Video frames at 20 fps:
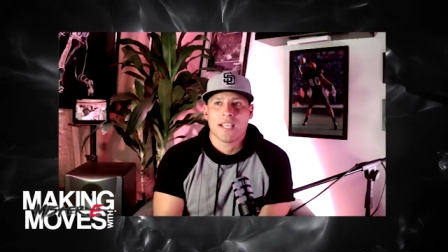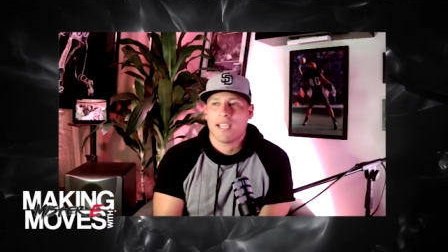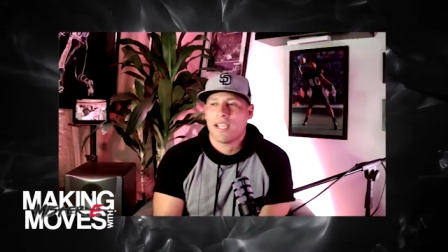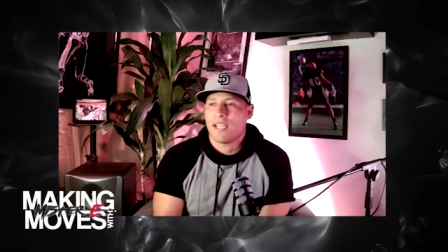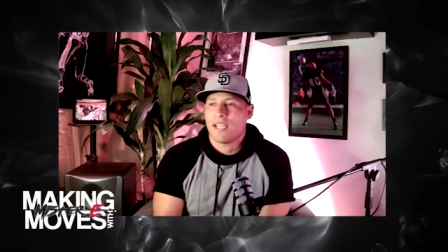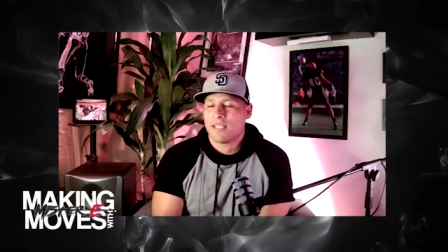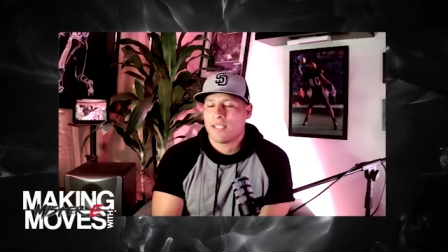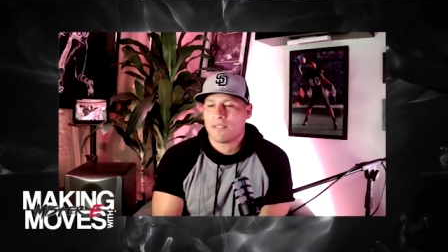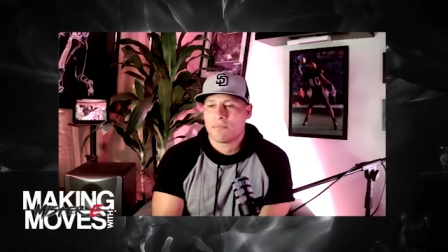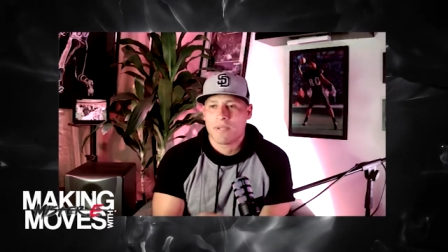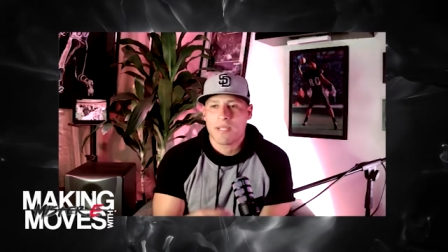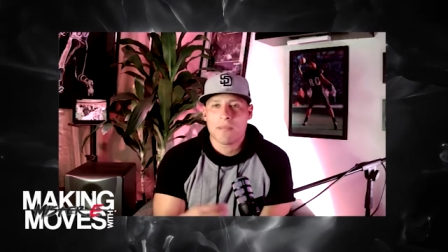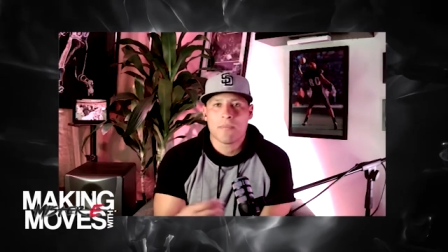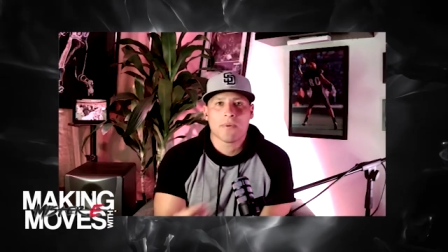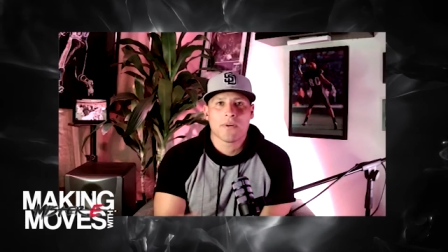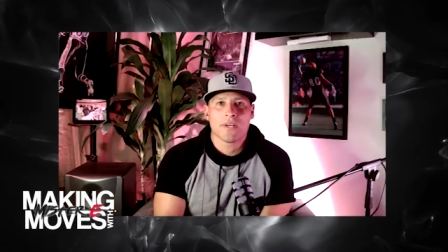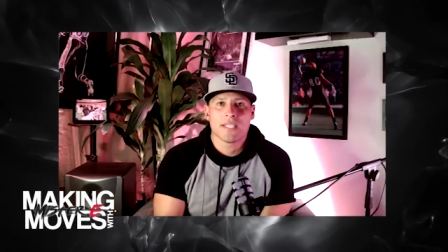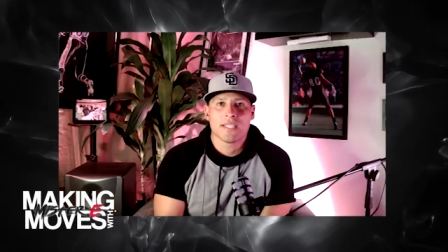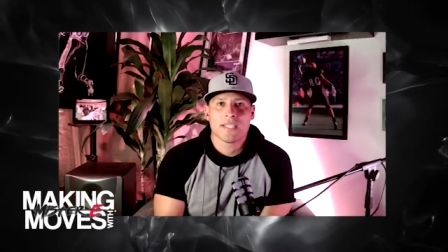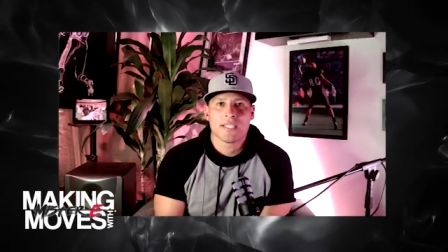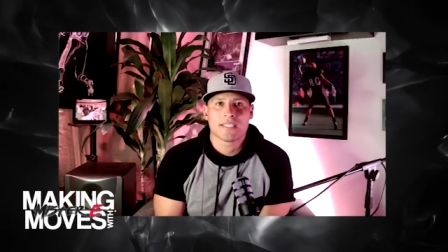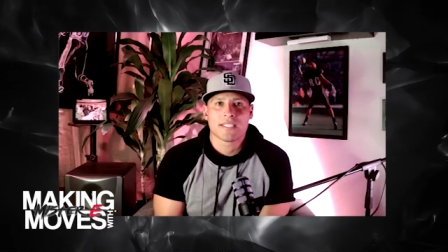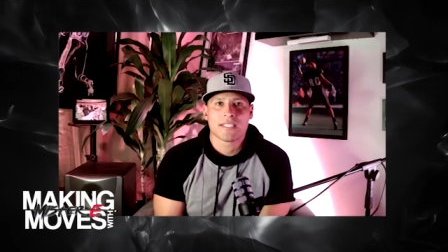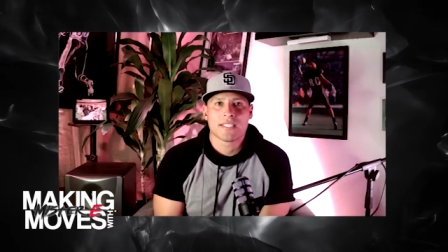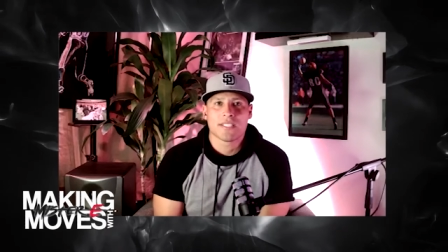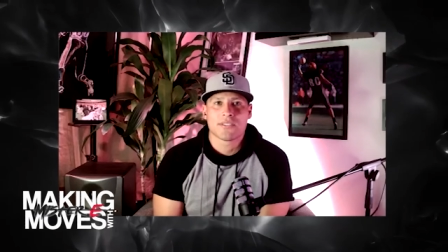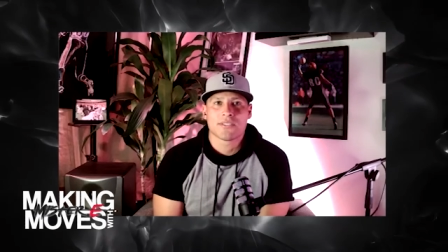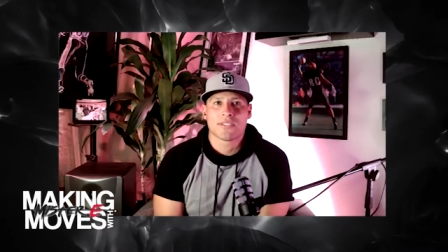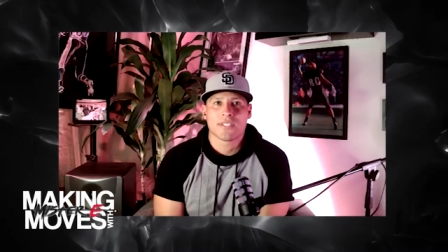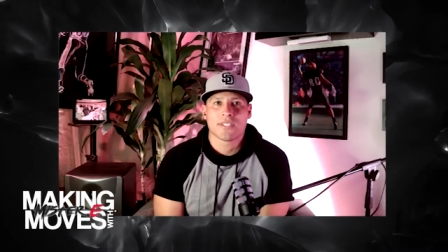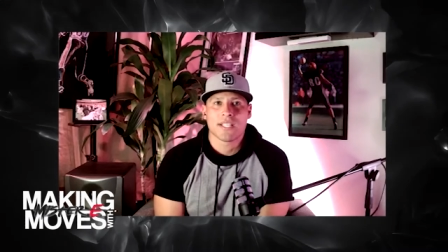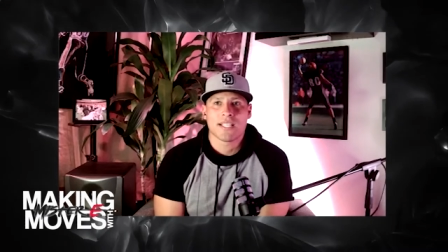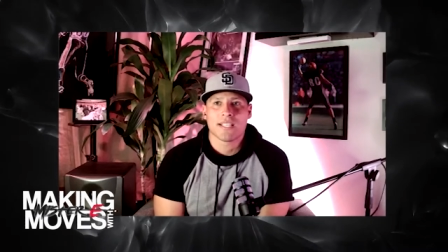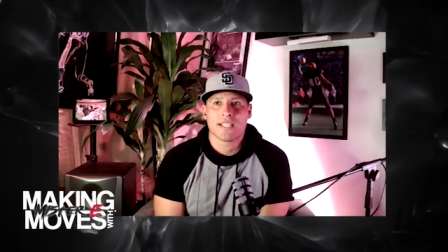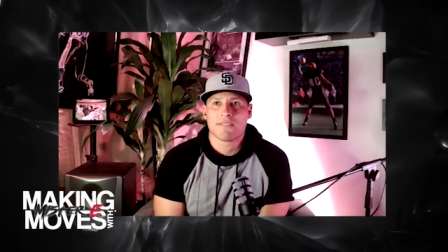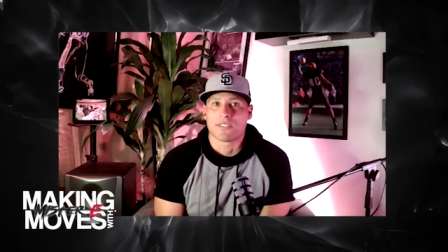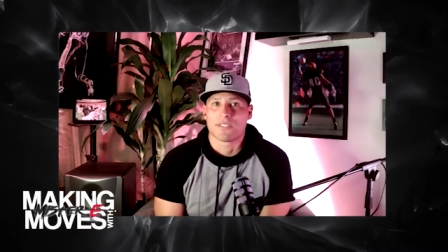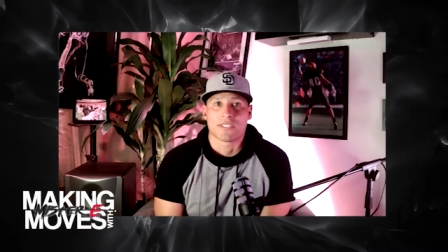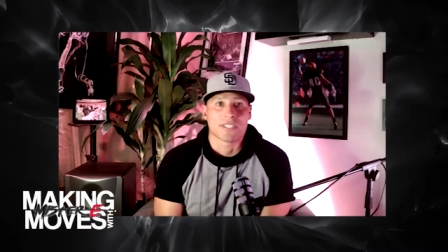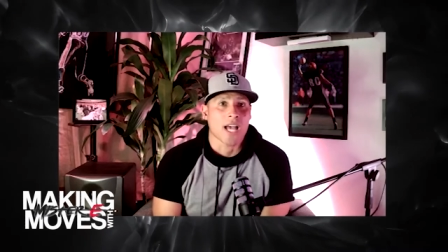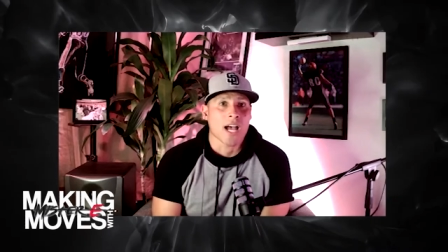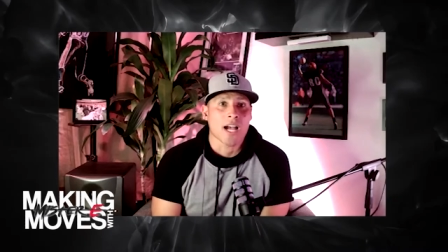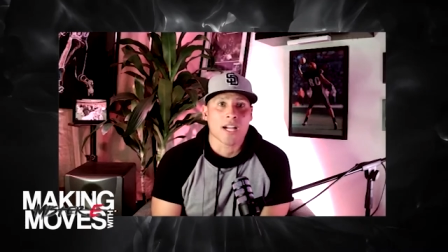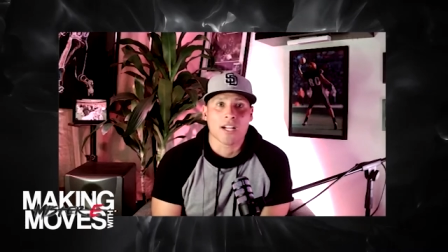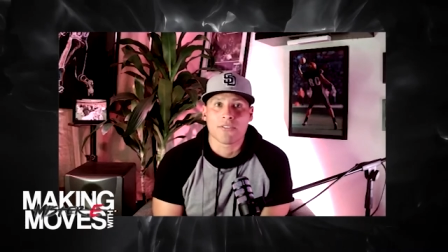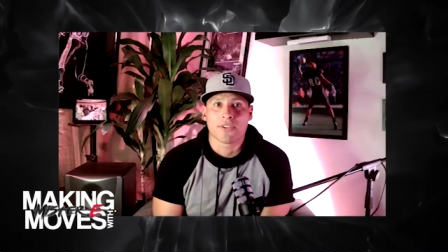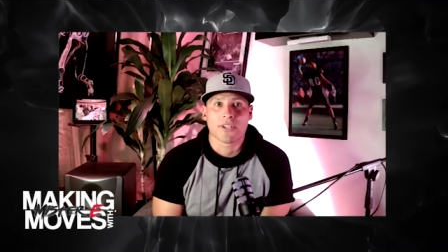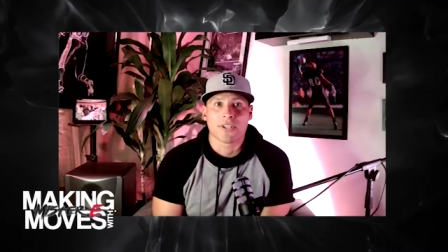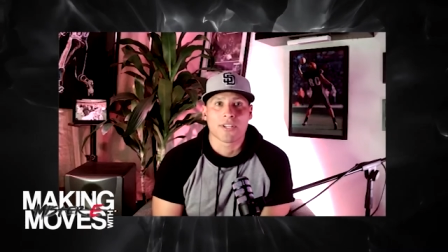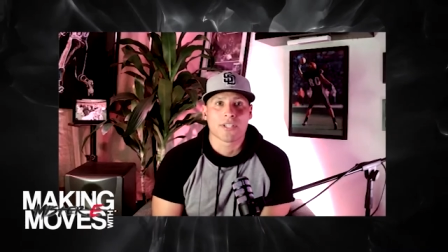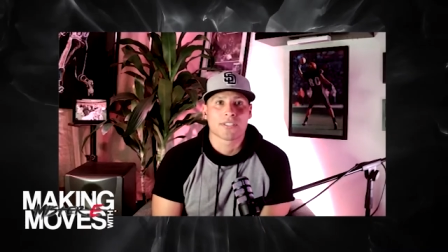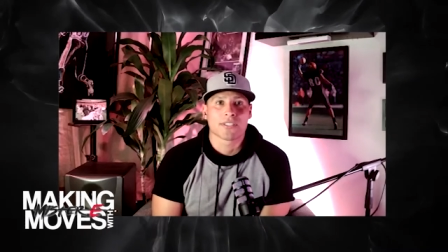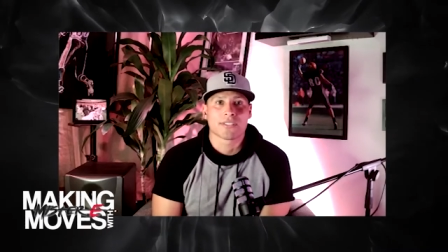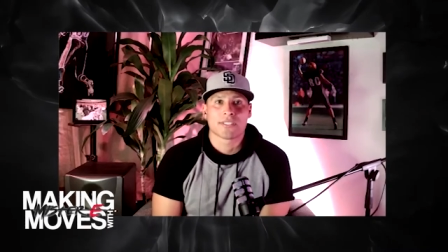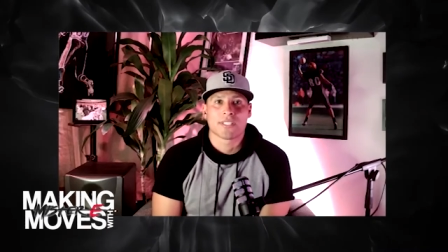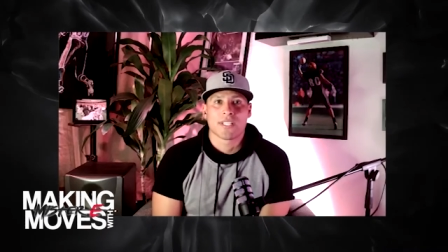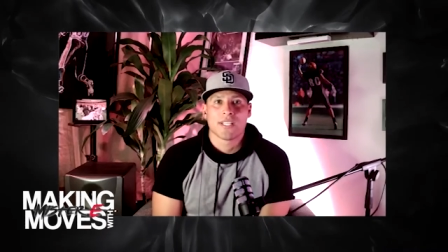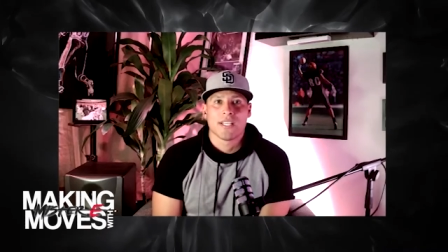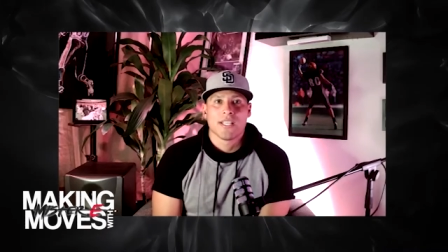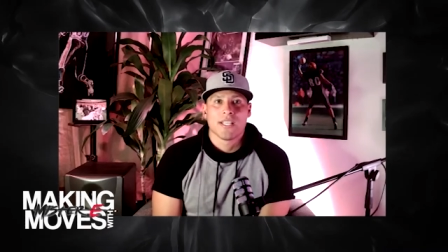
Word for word: and people in this industry, photographers,